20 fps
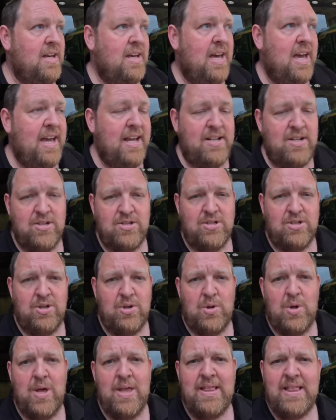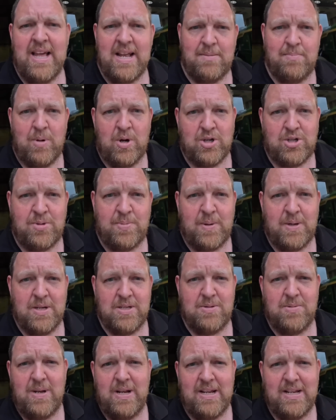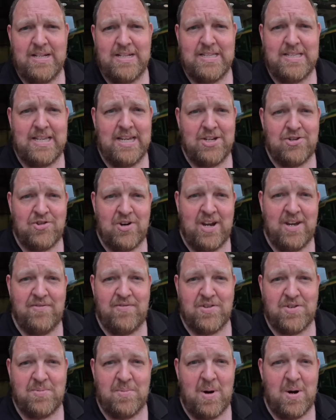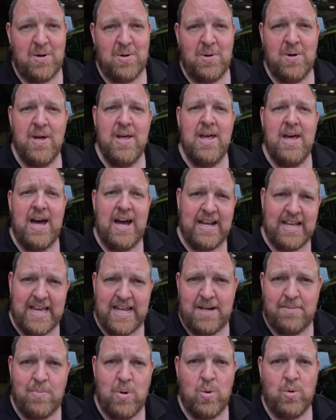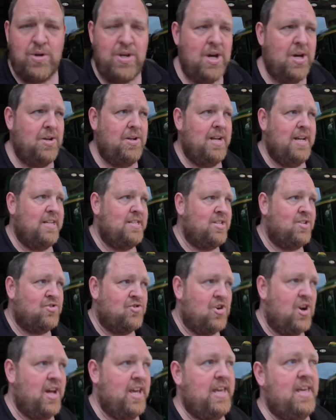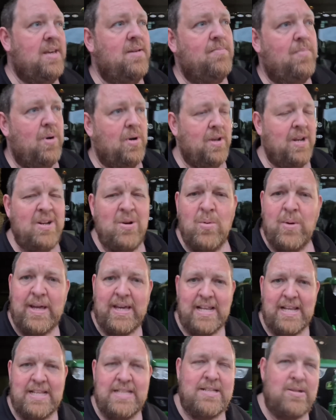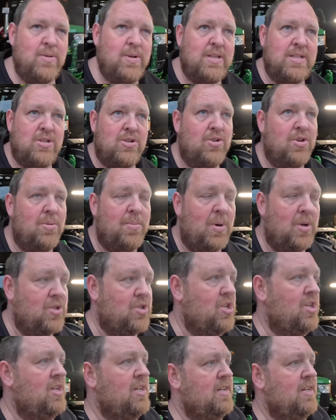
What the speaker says: it doesn't do that much, because we'd like it to stay dry for tomorrow and get it mowed down nice and dry. But I don't think it is. I don't think it's going to do much.